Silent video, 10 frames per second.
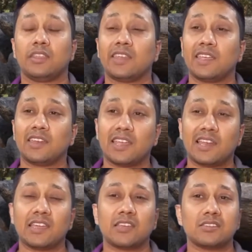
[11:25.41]
Then I
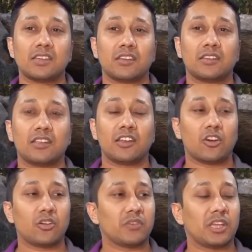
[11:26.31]
realized that there are a
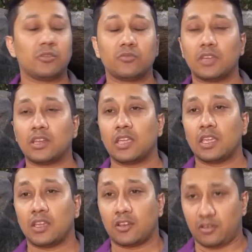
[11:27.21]
lot of times when
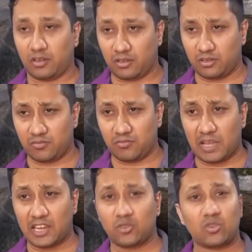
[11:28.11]

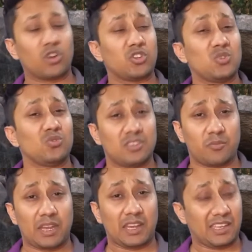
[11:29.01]
I do not use the
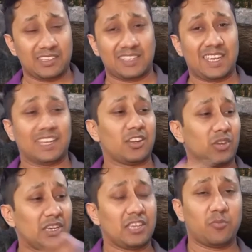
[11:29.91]
band. I just take it out
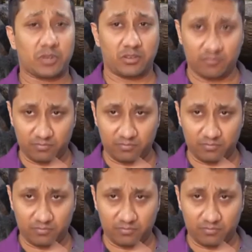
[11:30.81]
and keep it.